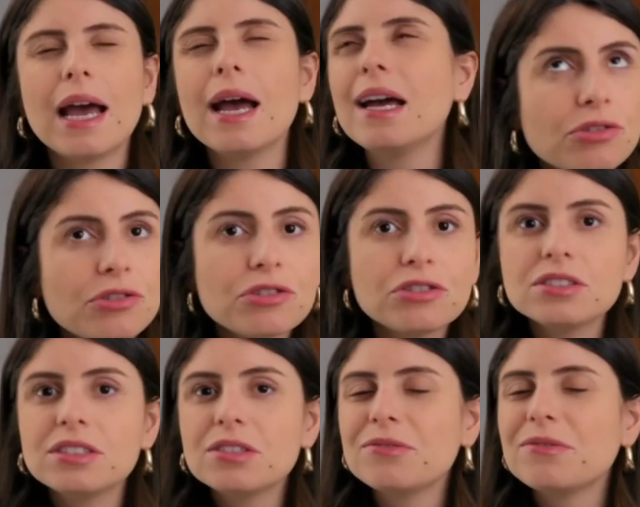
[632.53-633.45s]
eyes to
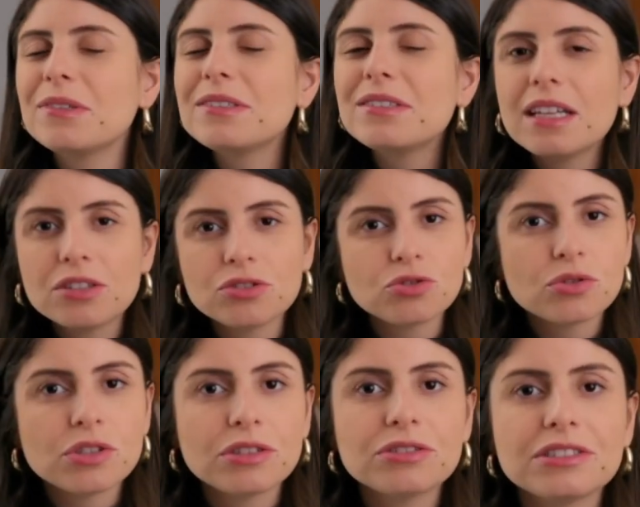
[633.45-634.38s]
see if the central
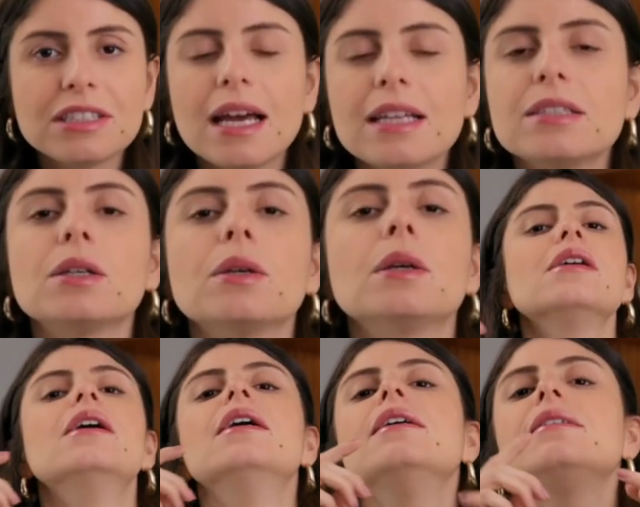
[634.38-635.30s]
incisor
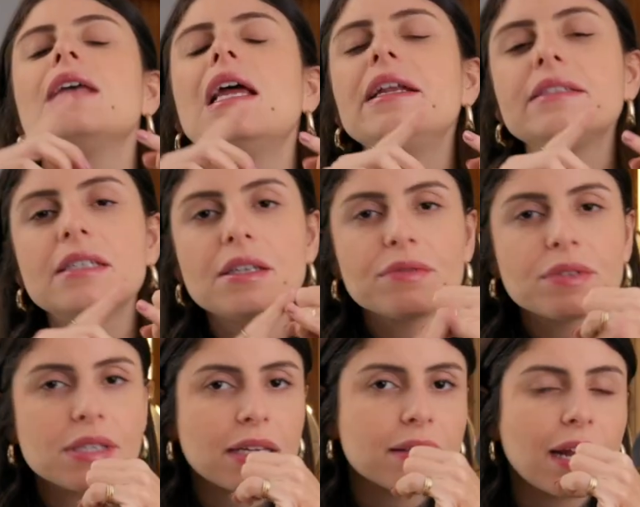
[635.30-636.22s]
is coming in a
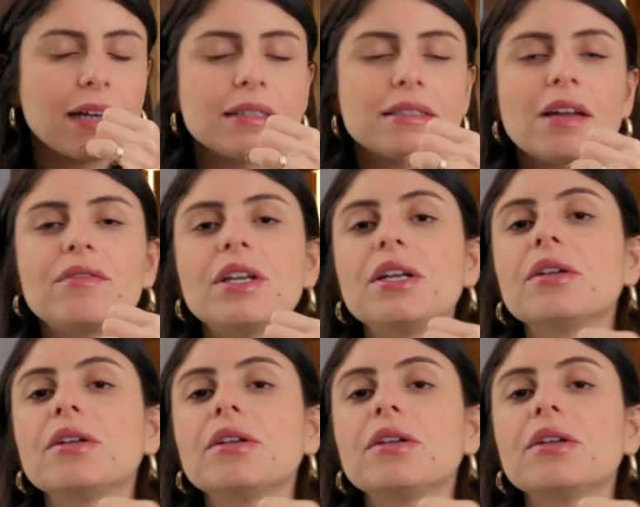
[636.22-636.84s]
good position,